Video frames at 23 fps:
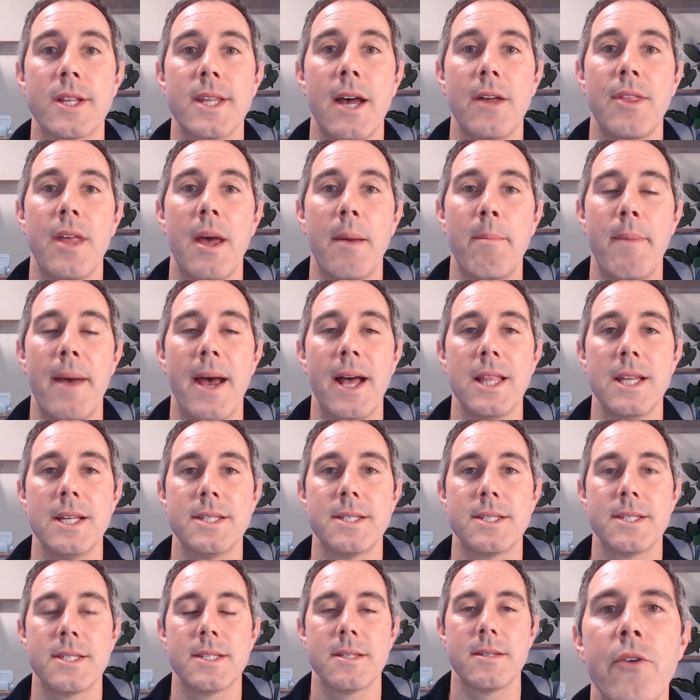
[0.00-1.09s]
down that
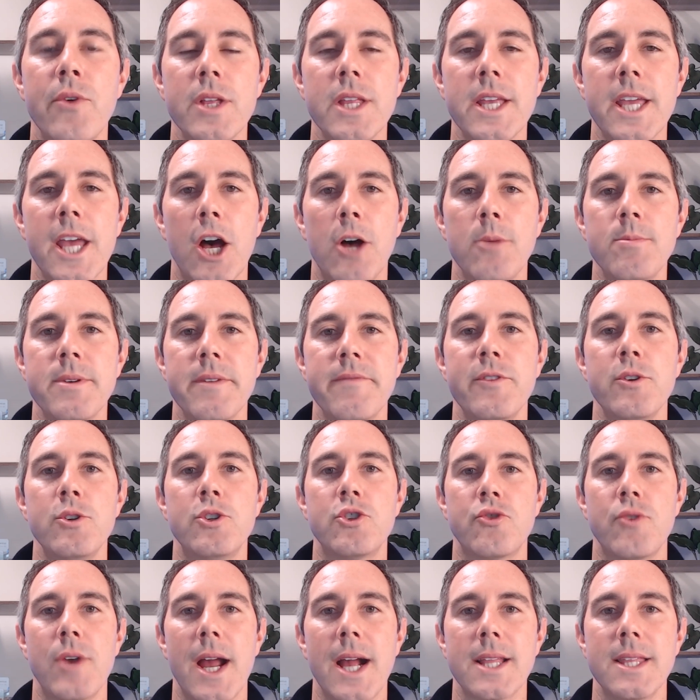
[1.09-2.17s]
balance. It really helps if you
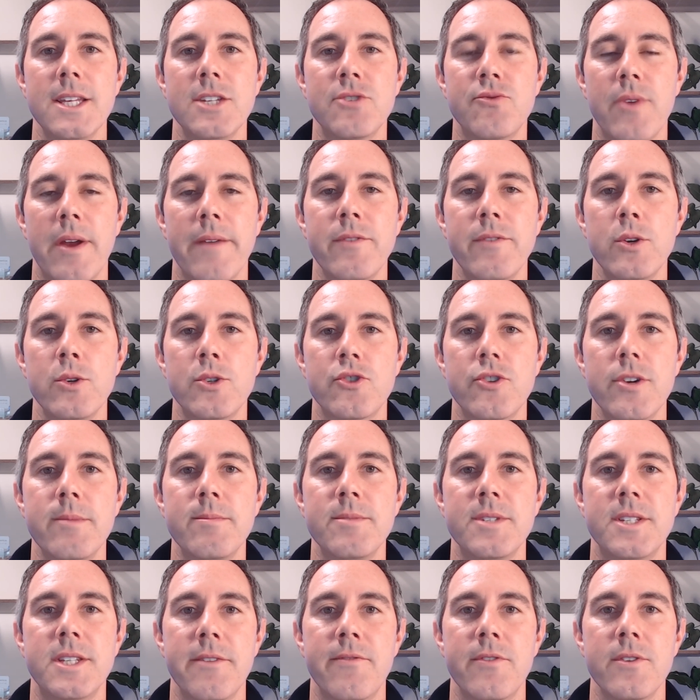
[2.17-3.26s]
track these revenue streams
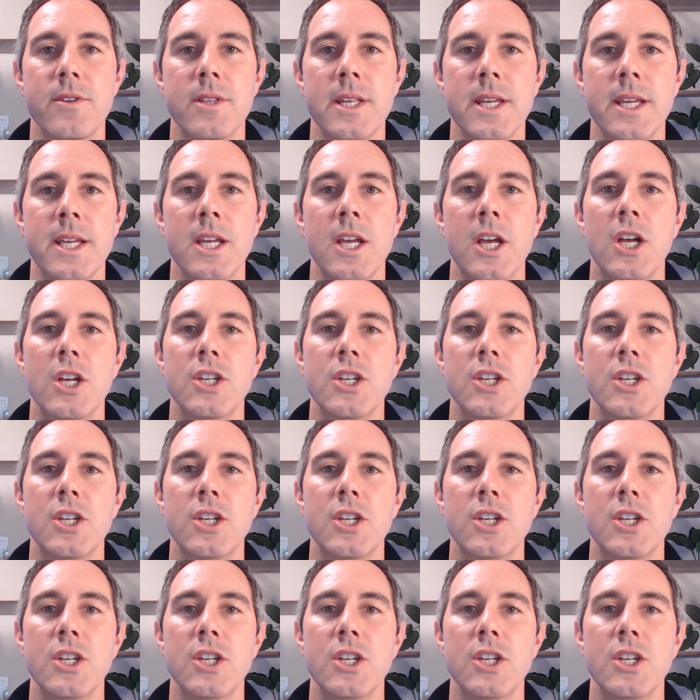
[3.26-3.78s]
differently,